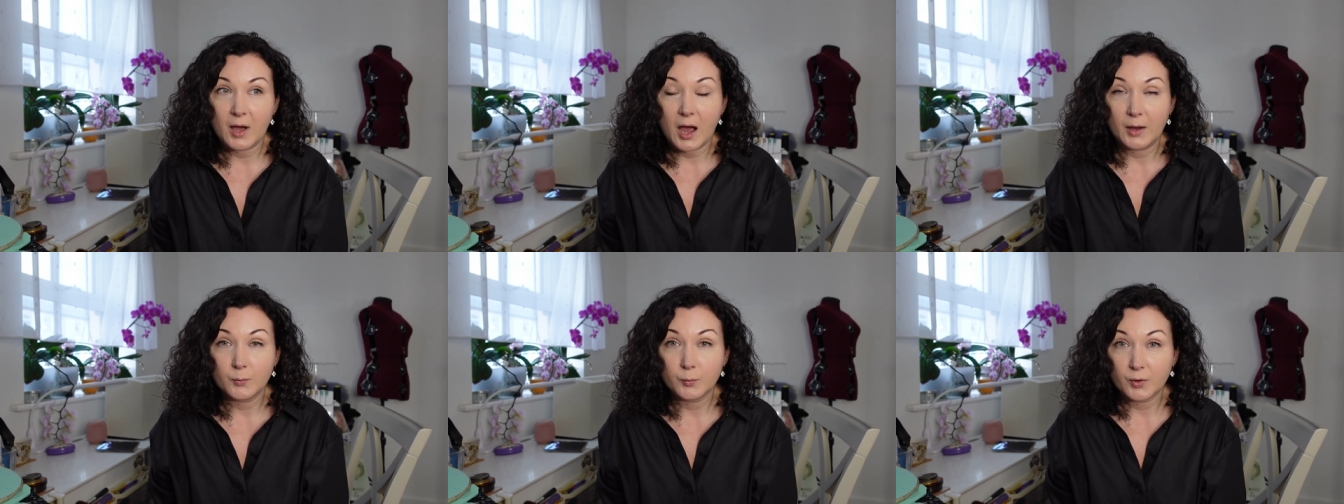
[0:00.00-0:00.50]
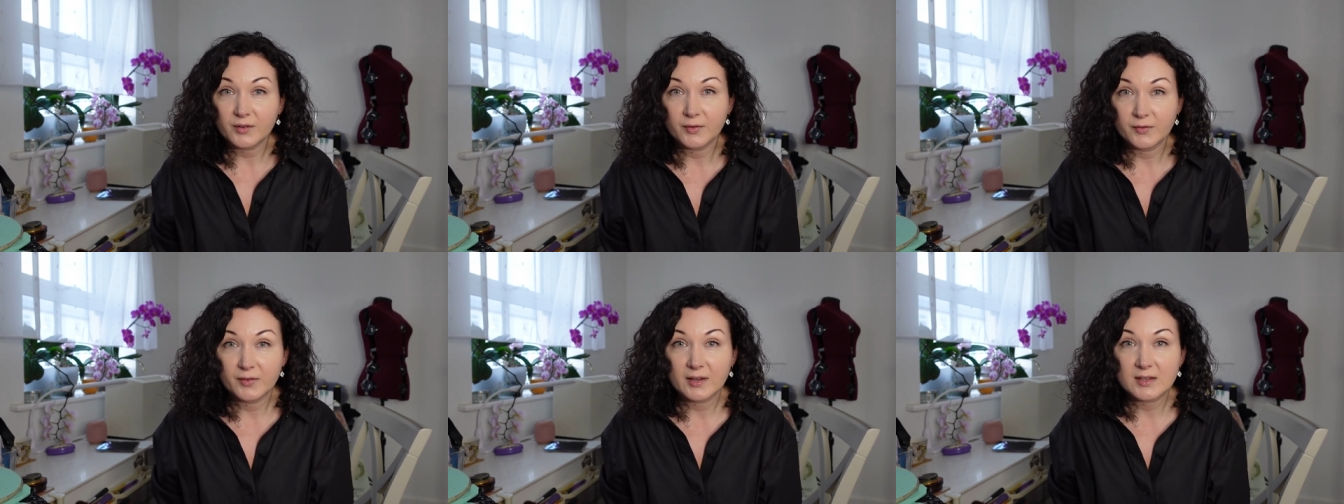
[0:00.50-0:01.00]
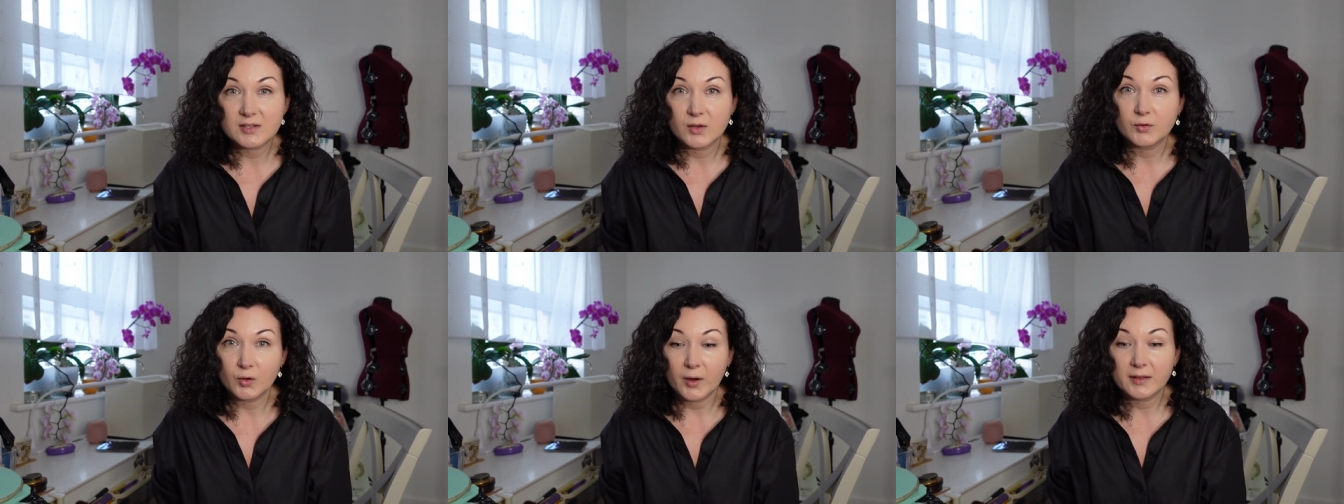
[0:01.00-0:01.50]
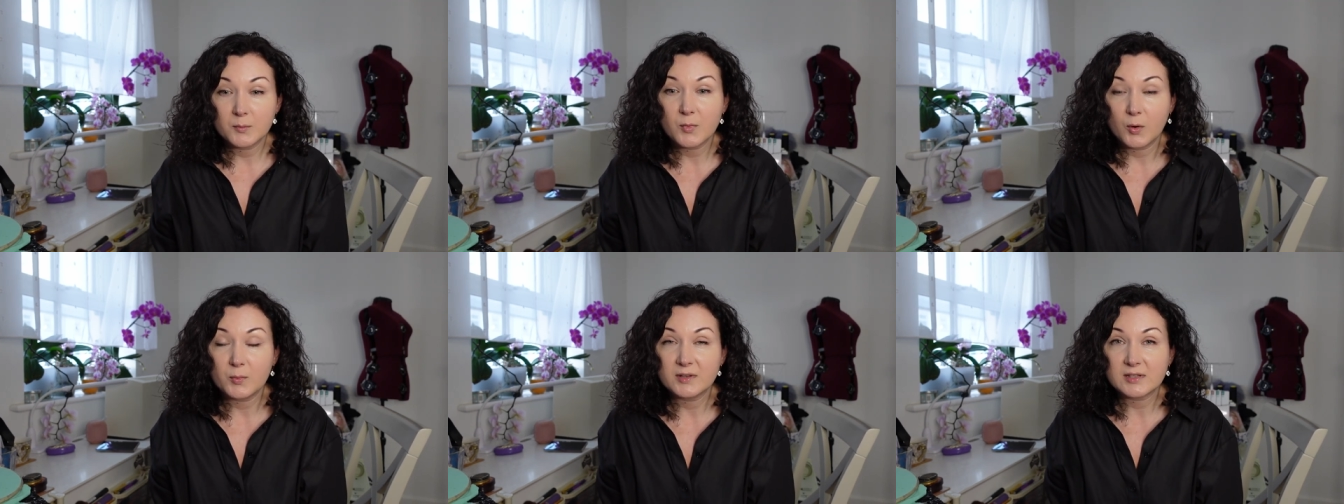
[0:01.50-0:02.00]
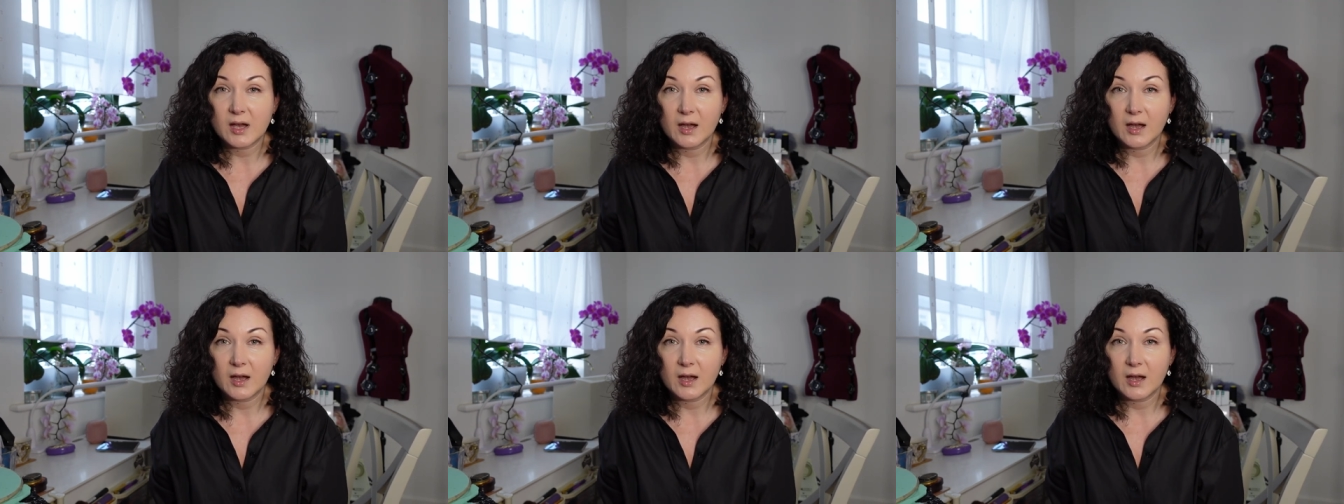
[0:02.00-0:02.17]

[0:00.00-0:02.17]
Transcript: I work for Vicky, so not at the moment.